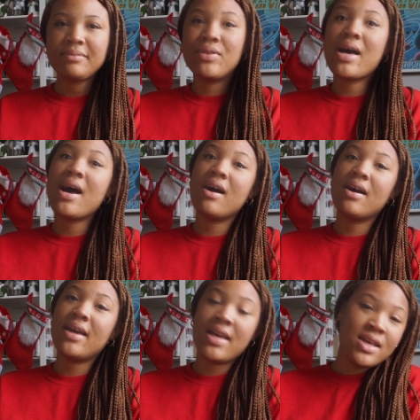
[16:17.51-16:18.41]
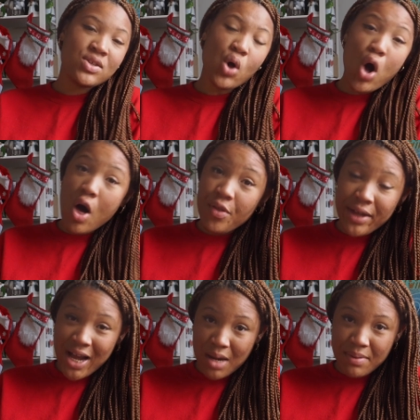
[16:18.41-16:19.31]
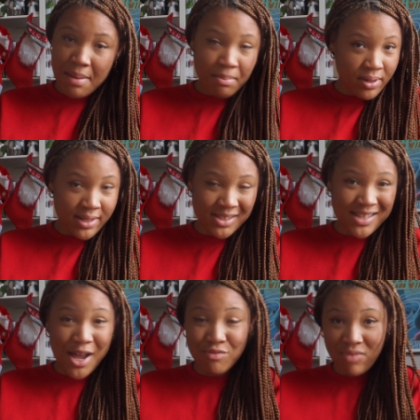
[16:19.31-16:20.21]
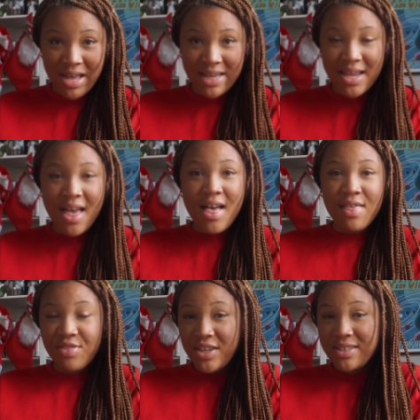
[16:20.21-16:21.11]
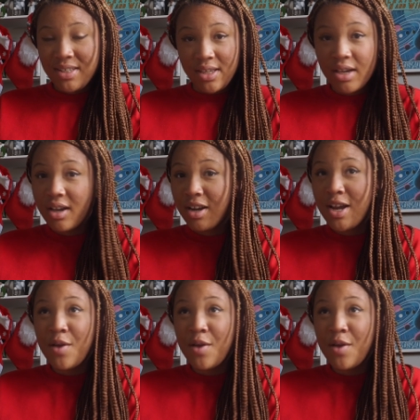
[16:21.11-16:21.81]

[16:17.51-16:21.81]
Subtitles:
That is all the Caribbean books that I read this year.